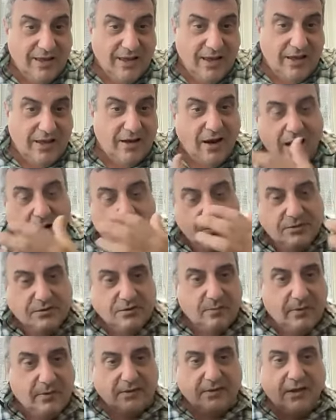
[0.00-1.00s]
And I would
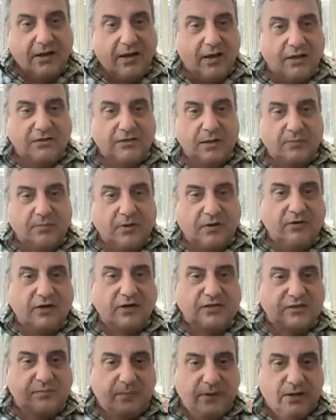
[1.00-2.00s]
submit the concept of
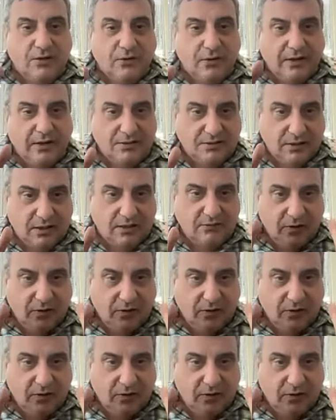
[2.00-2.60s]
experiencing,